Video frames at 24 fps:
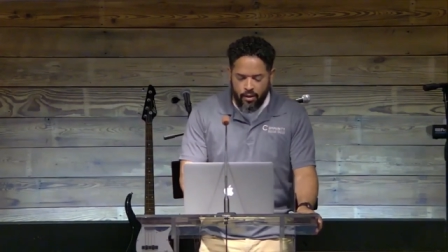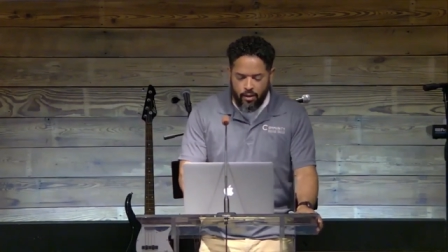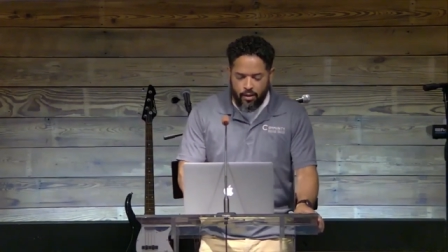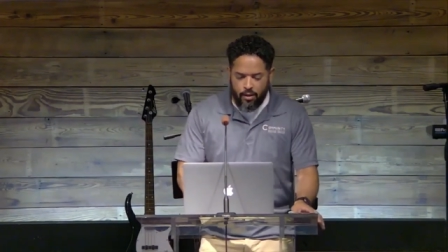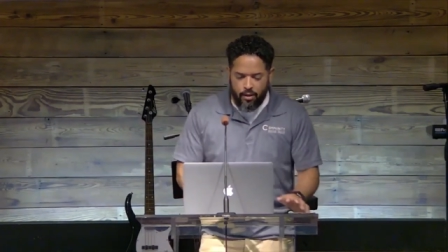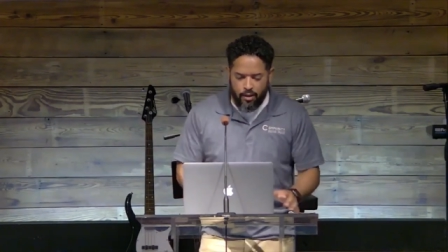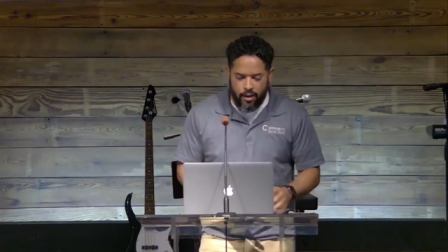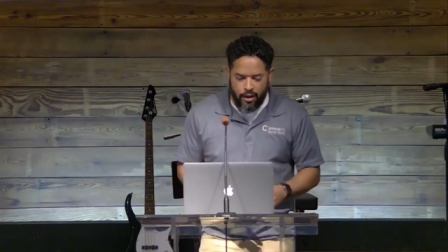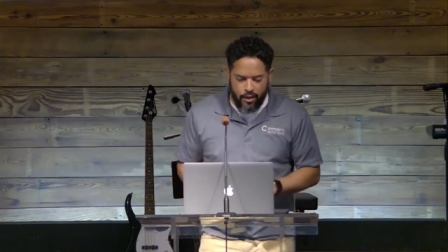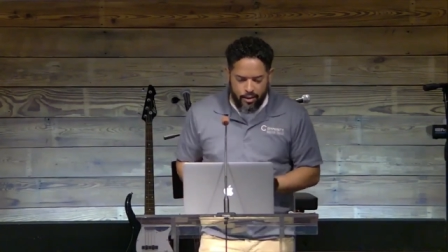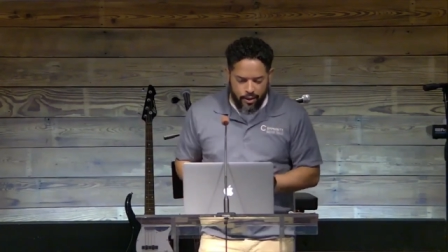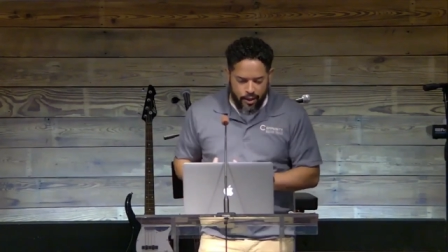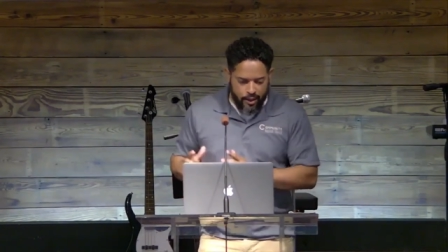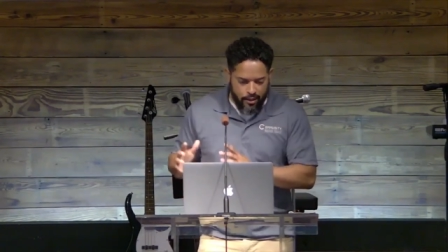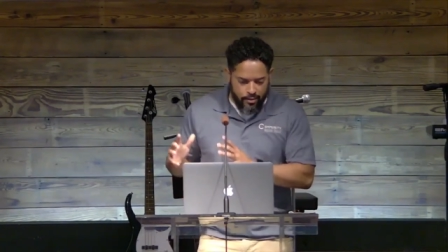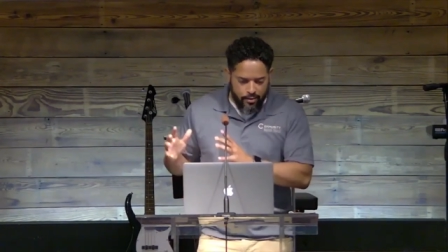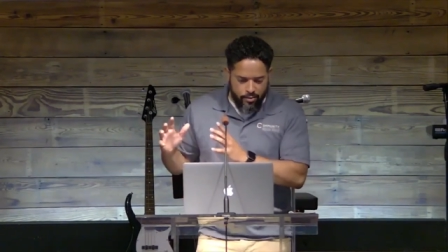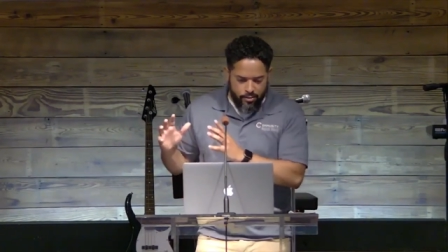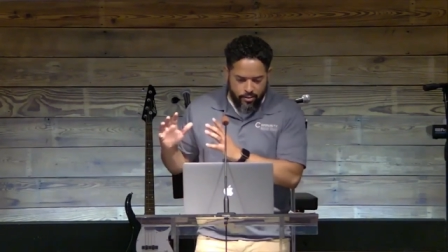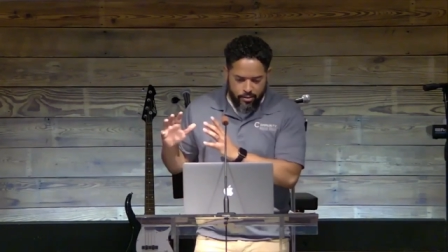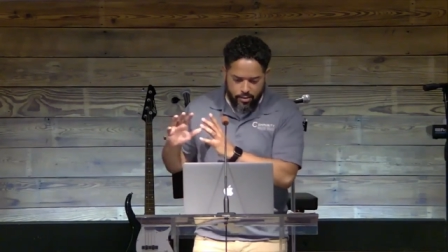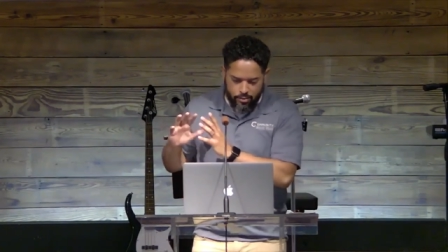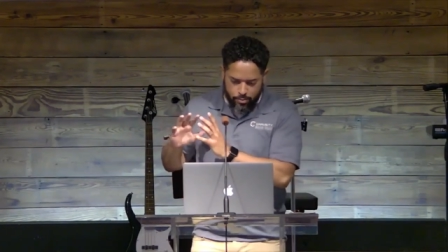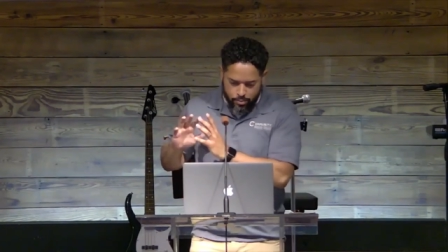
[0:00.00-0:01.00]
Now, that
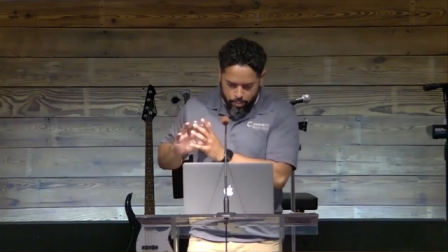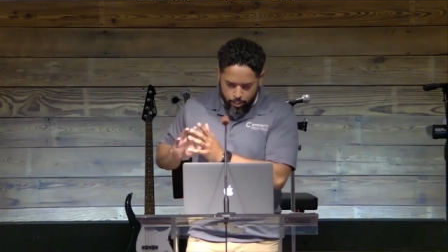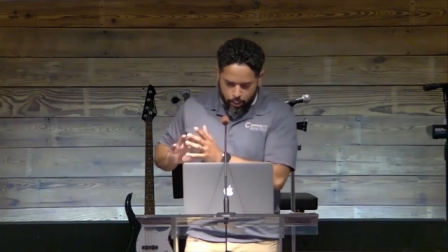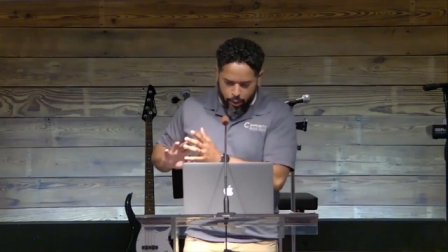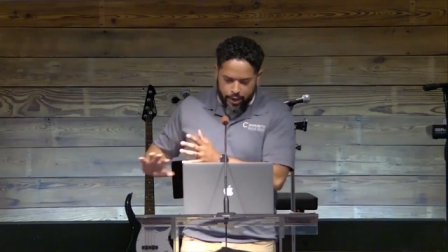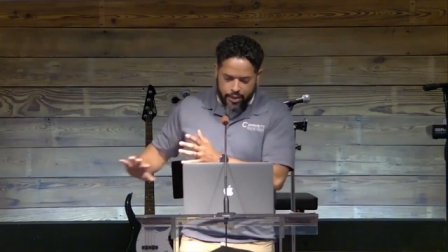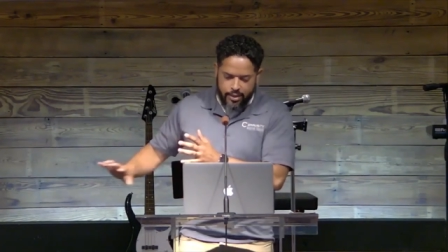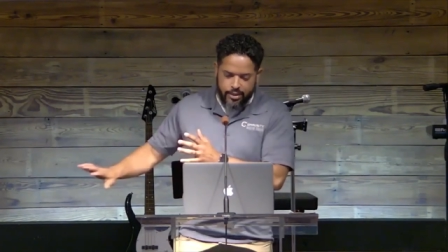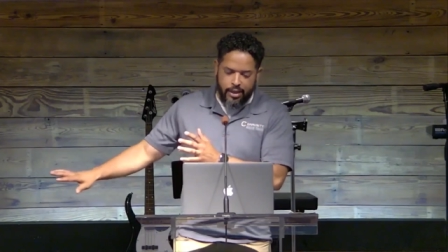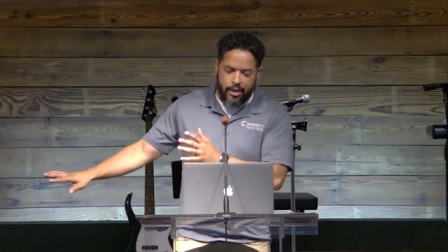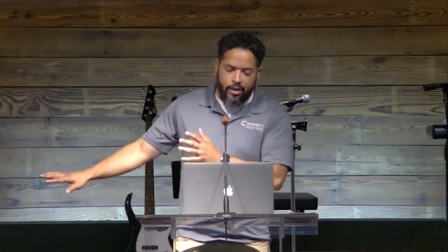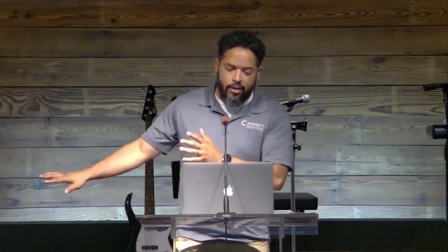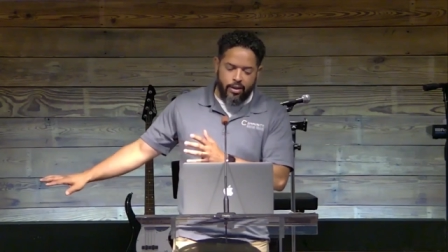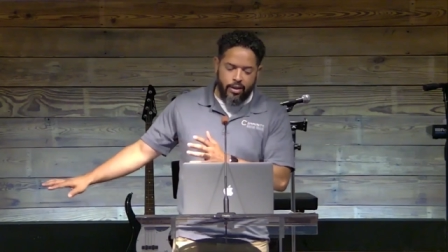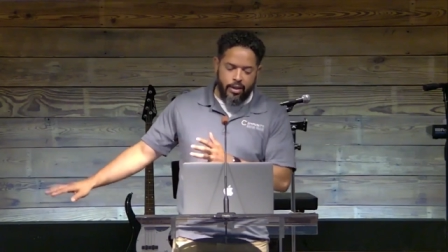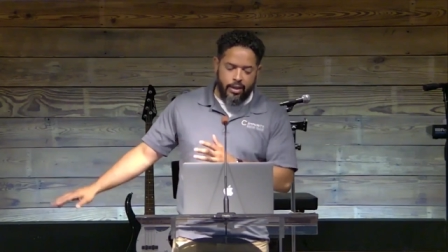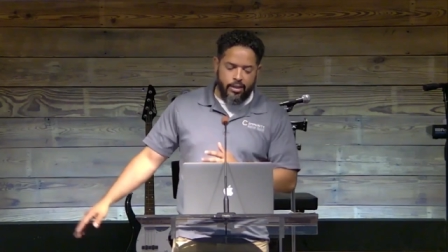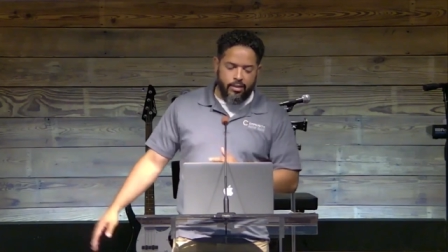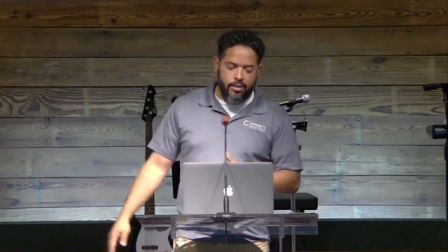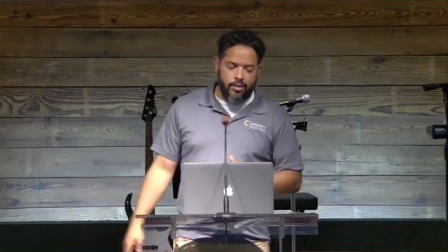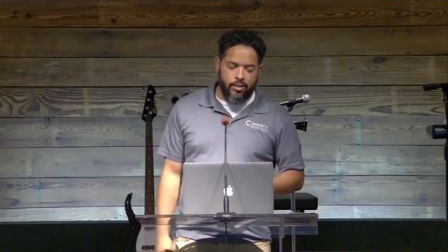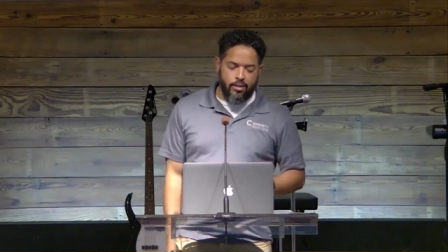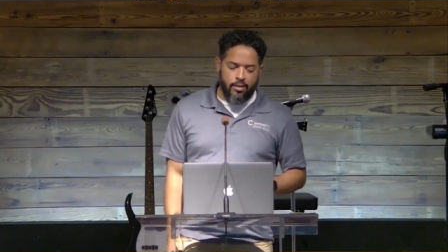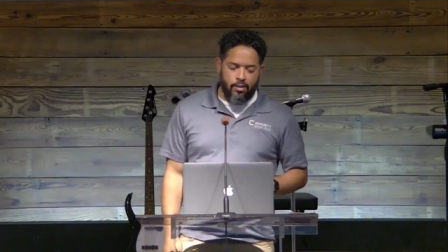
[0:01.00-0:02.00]
breaks out
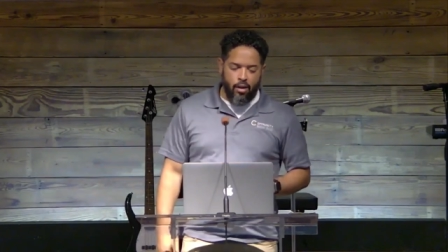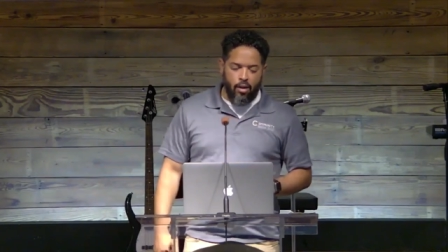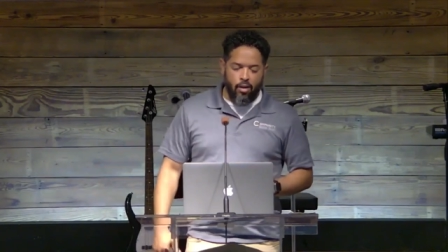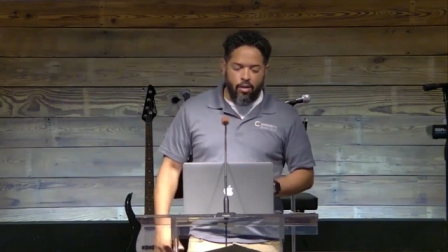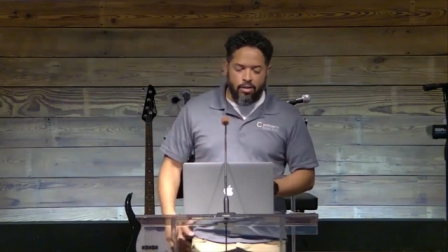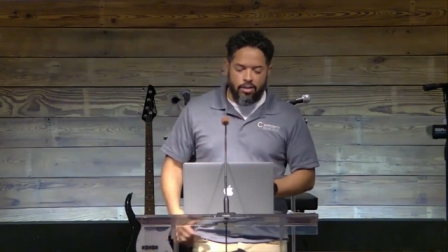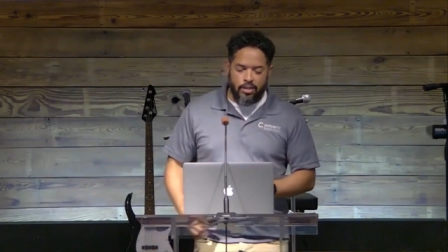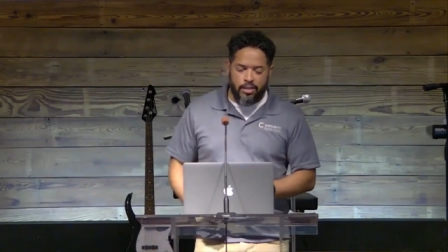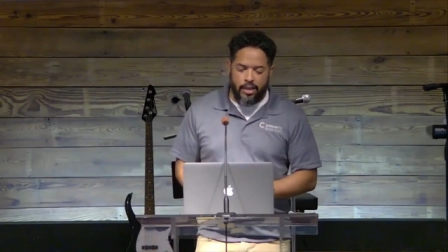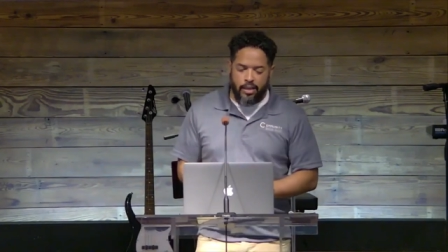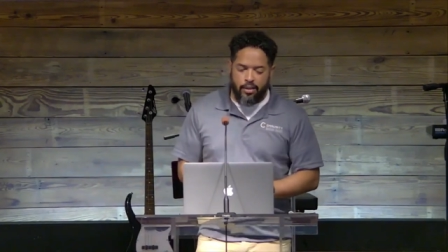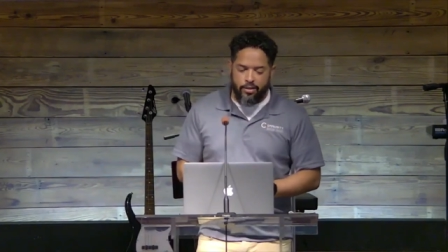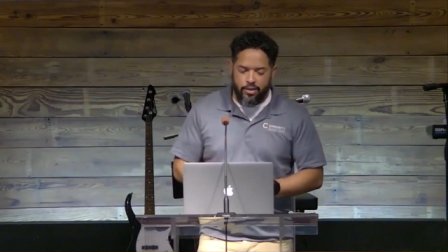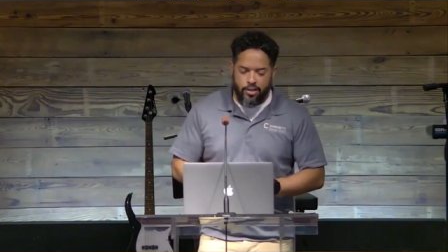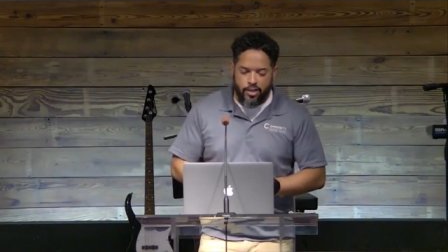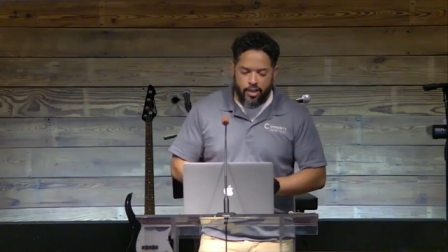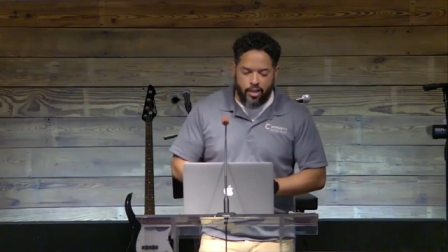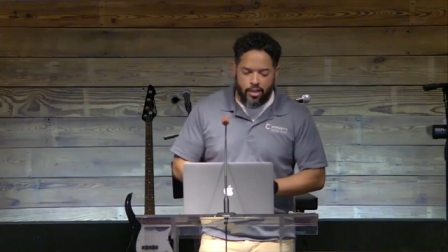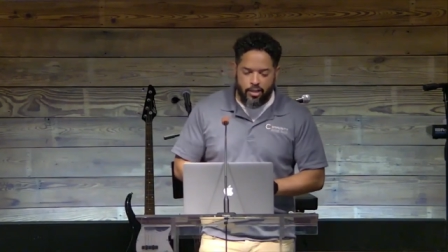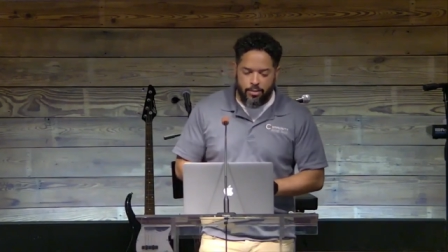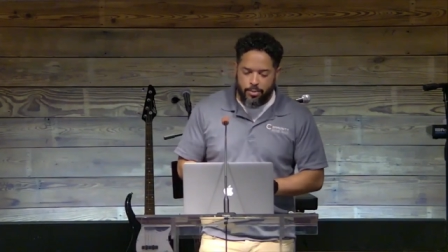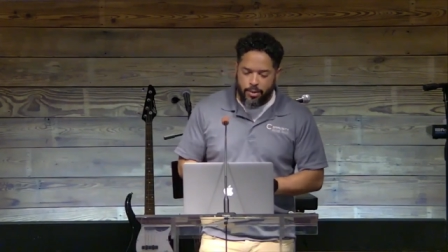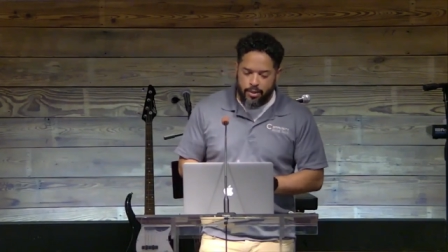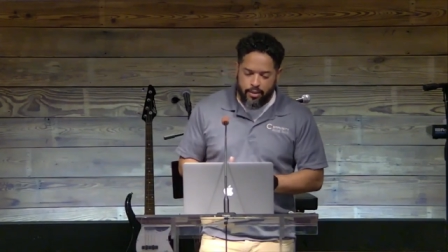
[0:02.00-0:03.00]
against all sound
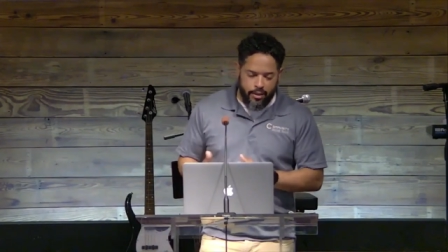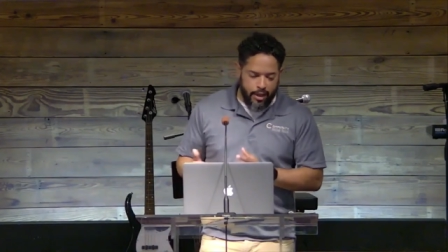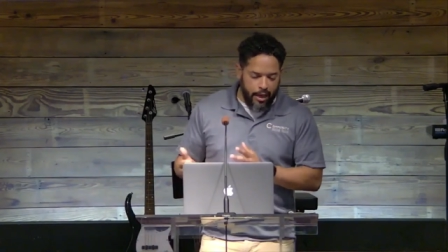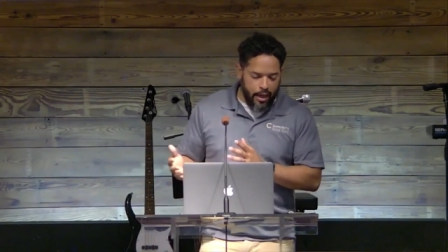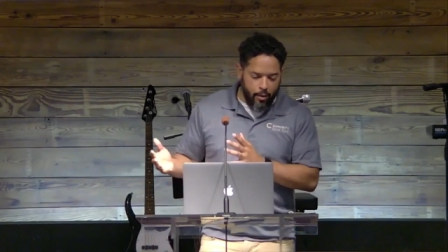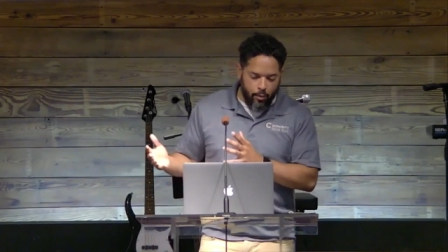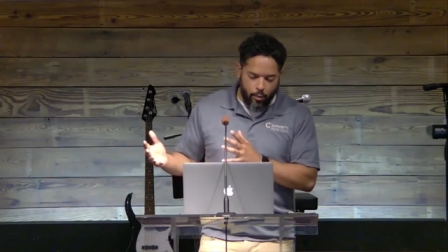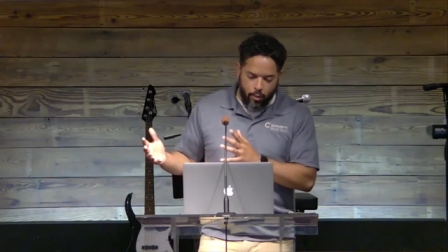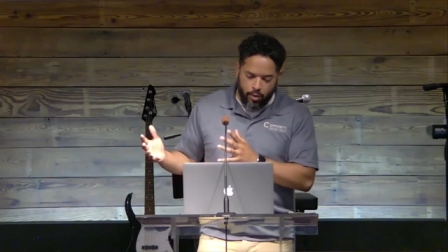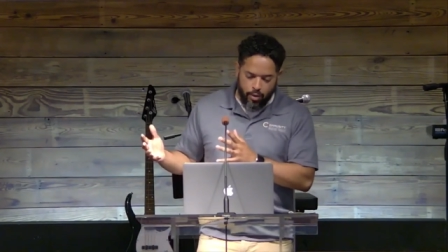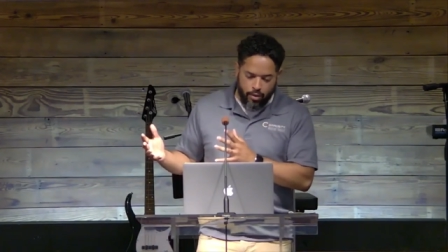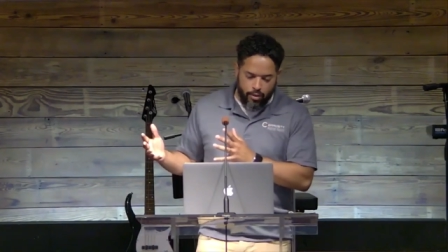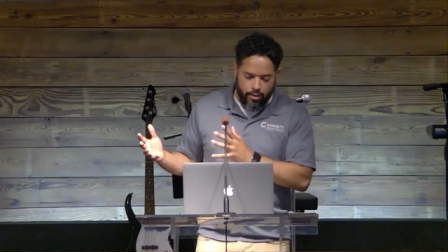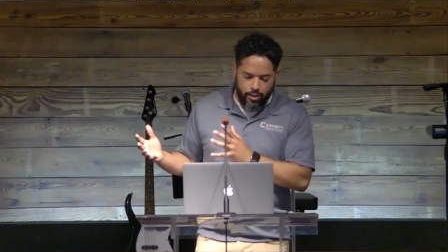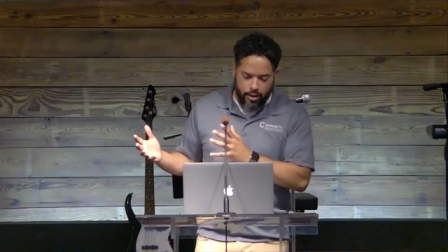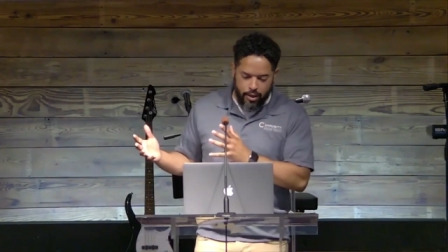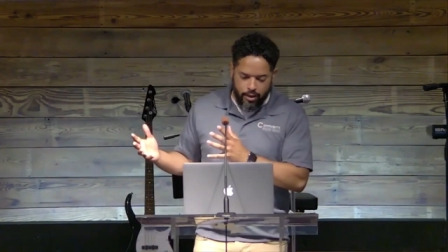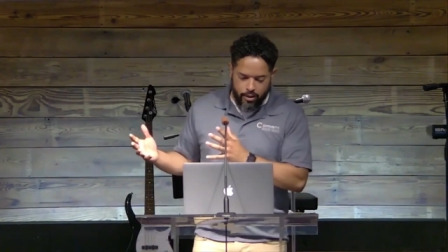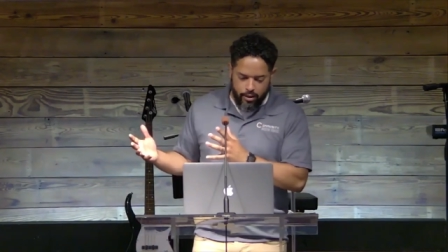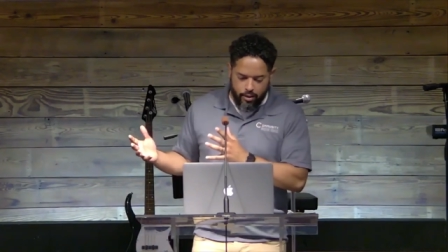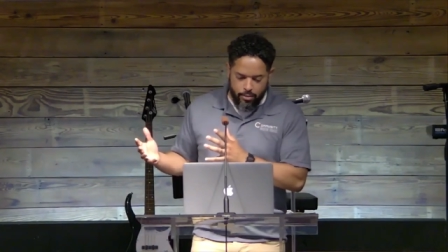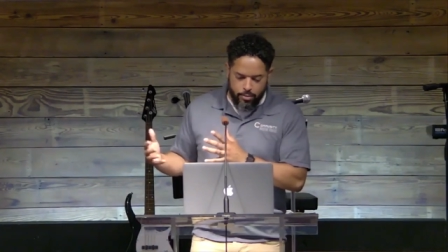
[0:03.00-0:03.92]
judgment, that word there,